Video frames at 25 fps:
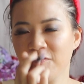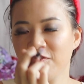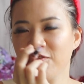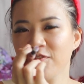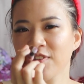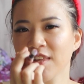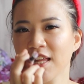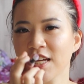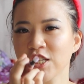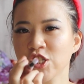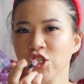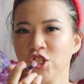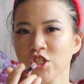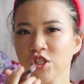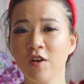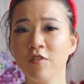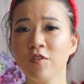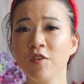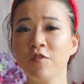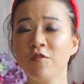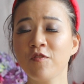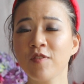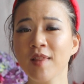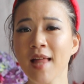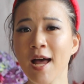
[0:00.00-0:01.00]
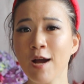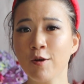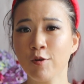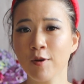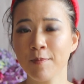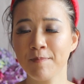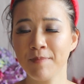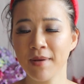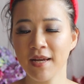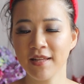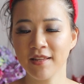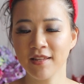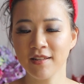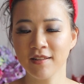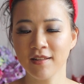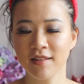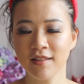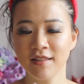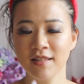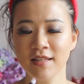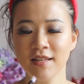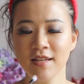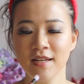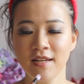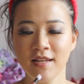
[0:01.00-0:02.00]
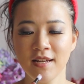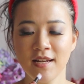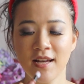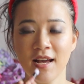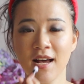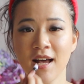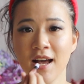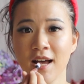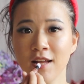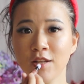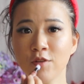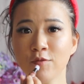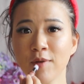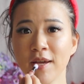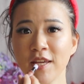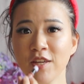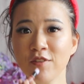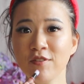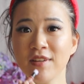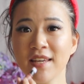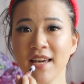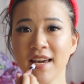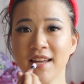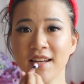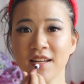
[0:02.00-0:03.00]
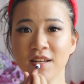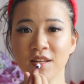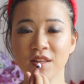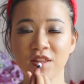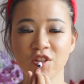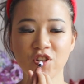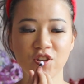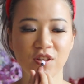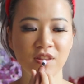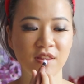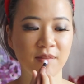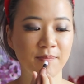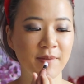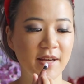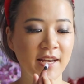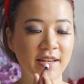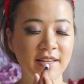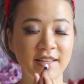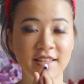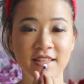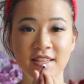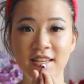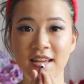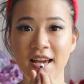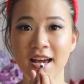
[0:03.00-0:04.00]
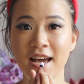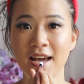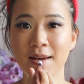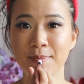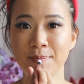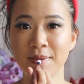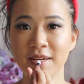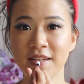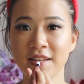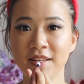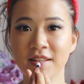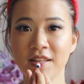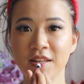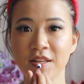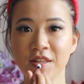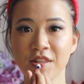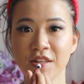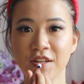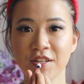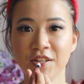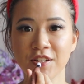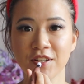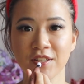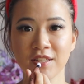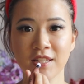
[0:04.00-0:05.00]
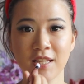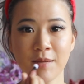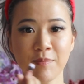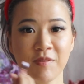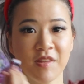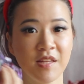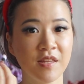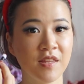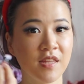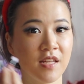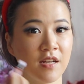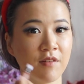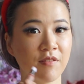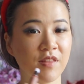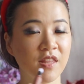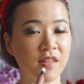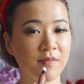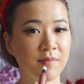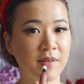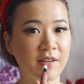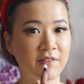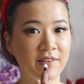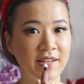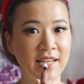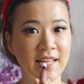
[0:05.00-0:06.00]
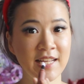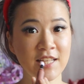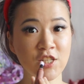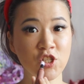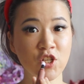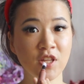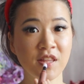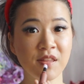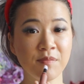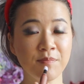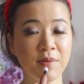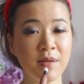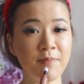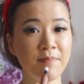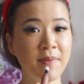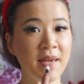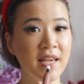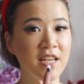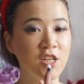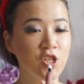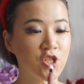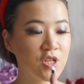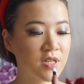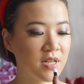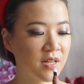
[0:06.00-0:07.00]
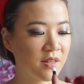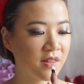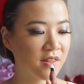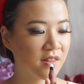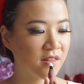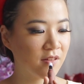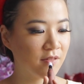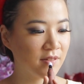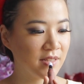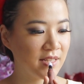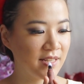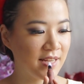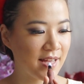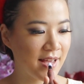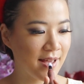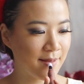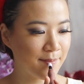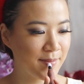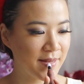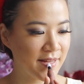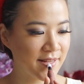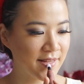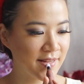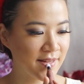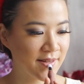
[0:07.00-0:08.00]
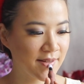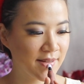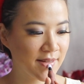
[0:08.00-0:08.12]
flush of a flower petal, the way you get it is just by dabbing this on your lips instead of smearing it. Just be patient and slowly dab it.